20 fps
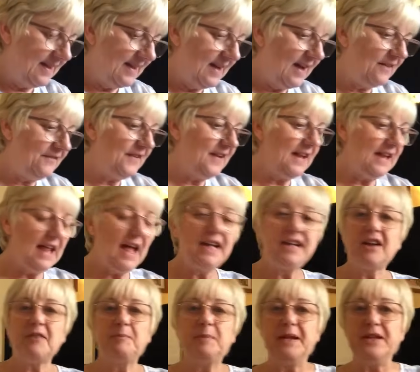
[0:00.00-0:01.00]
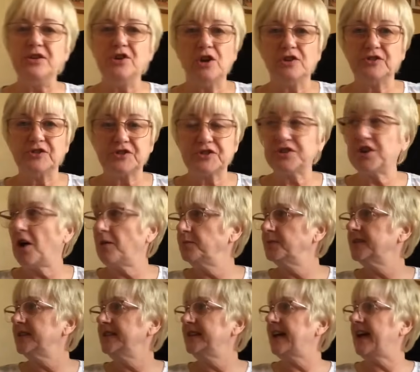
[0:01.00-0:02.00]
I feel like I've been non-stop
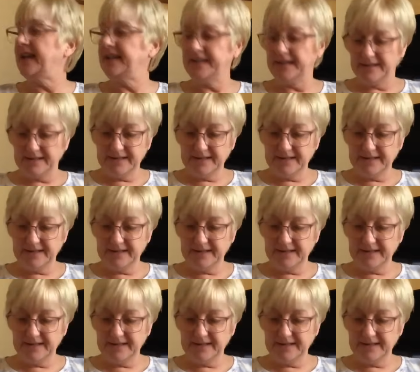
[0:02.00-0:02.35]
today.